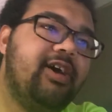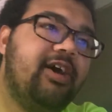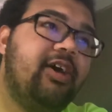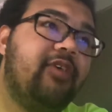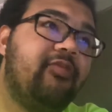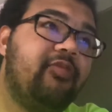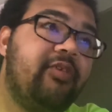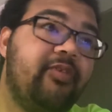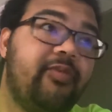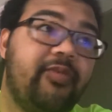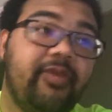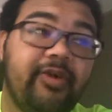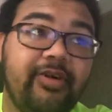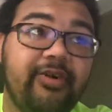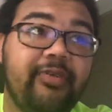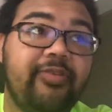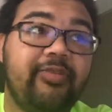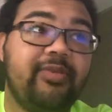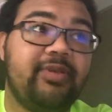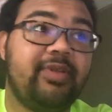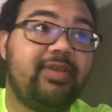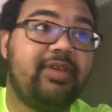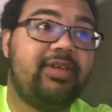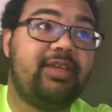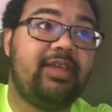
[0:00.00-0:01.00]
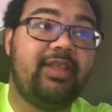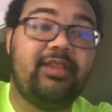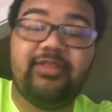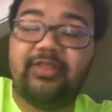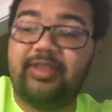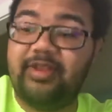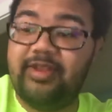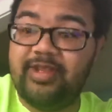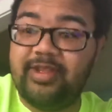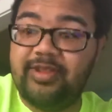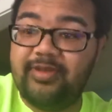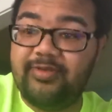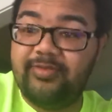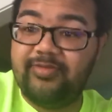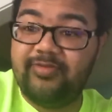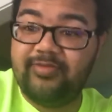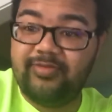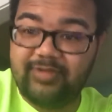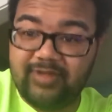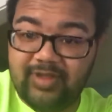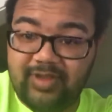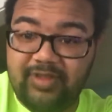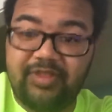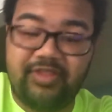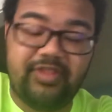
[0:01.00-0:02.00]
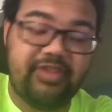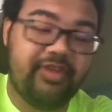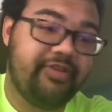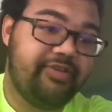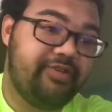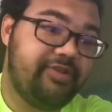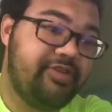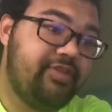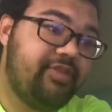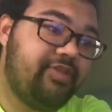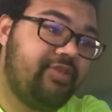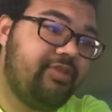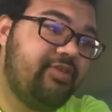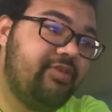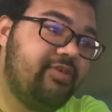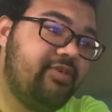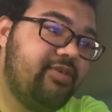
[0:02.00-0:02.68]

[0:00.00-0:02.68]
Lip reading: we will continue this series.